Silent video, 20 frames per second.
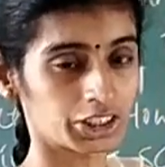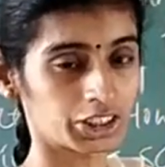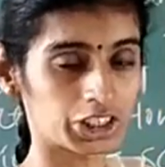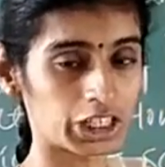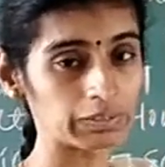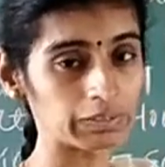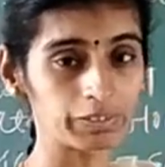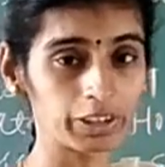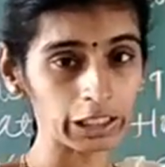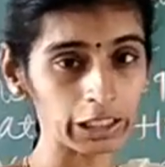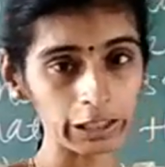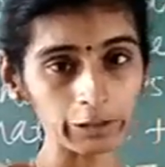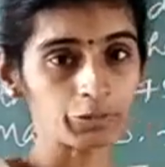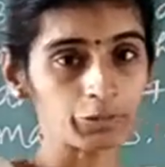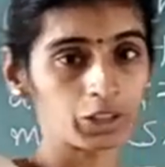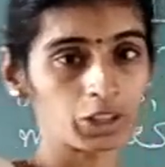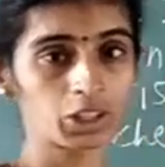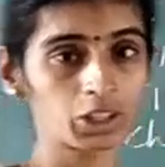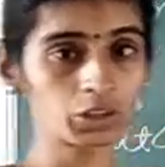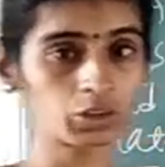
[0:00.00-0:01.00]
Shall we take
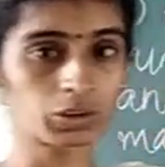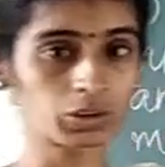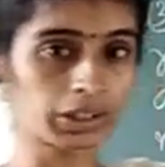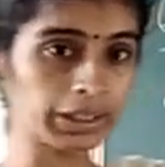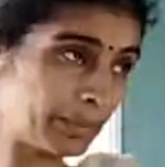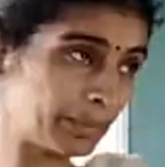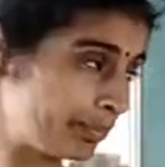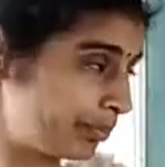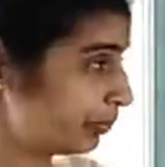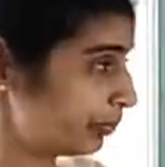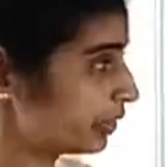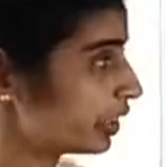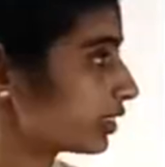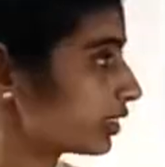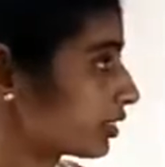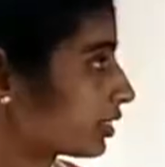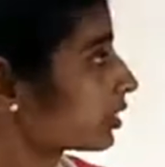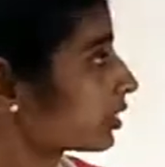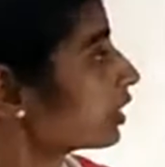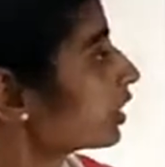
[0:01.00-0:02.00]
Virat Kohli?
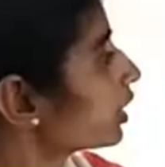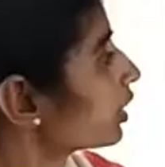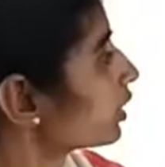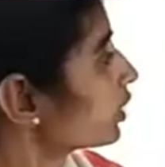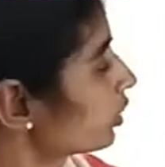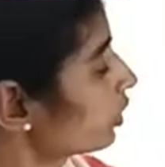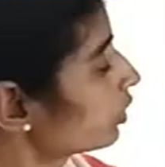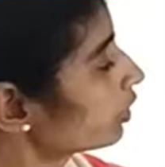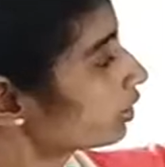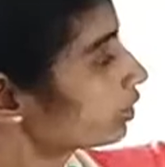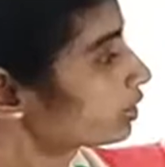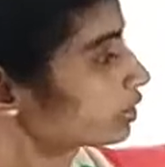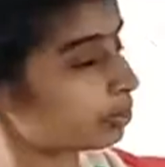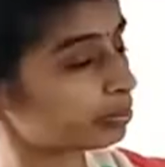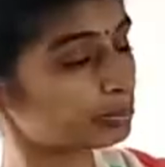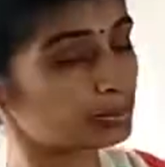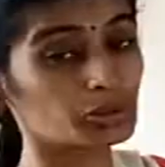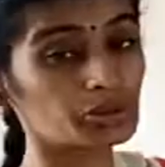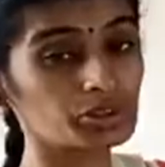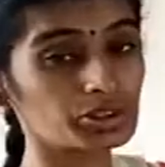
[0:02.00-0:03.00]
Yes. So
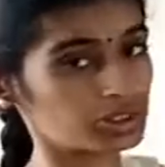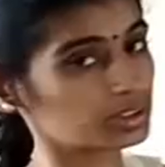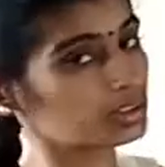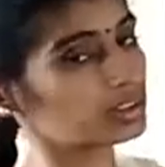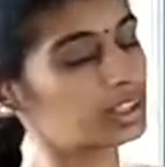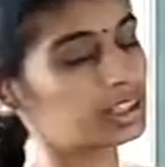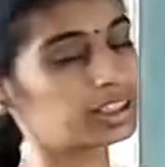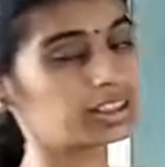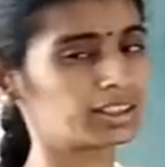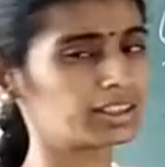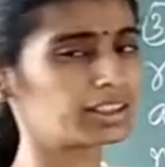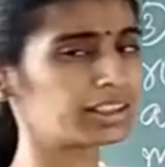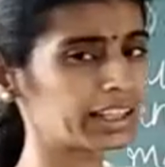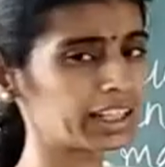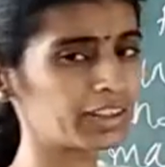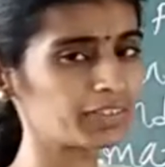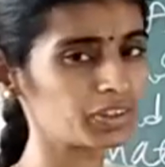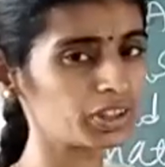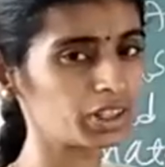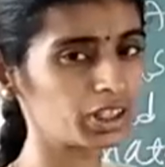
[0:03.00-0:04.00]
suppose they didn't
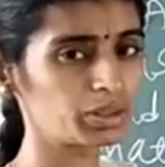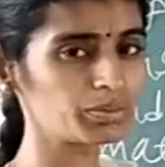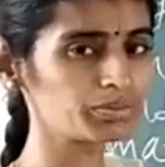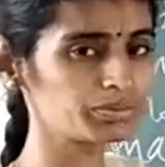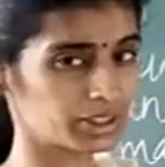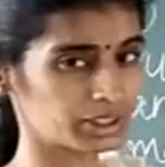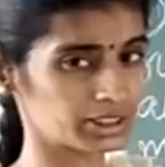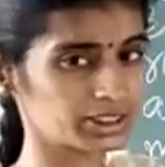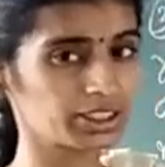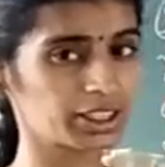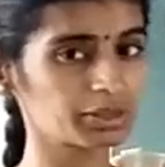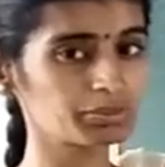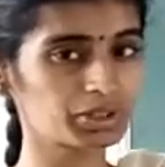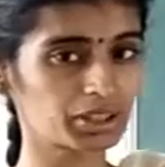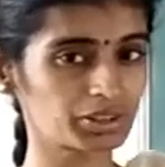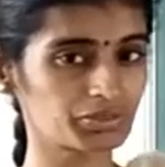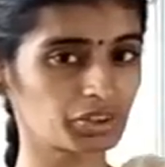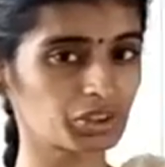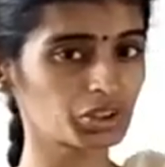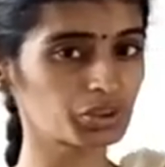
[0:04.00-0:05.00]
give the name, just I
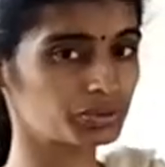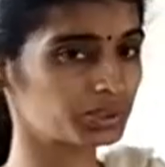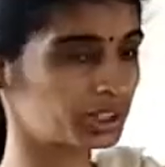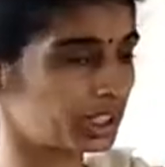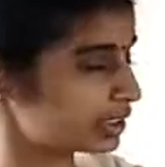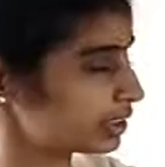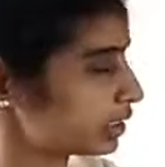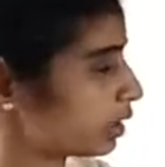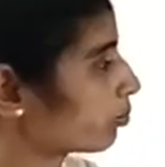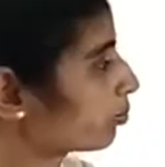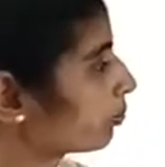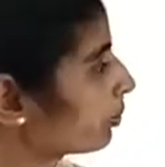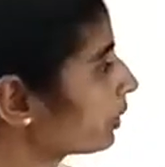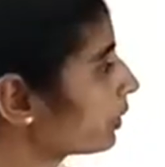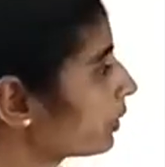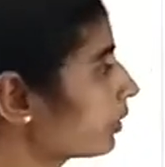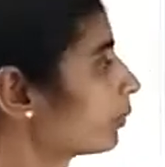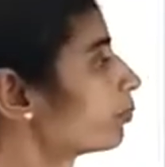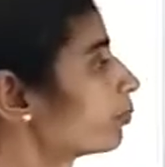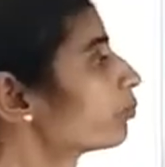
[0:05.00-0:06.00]
am giving you the
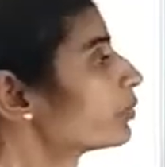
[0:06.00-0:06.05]
example.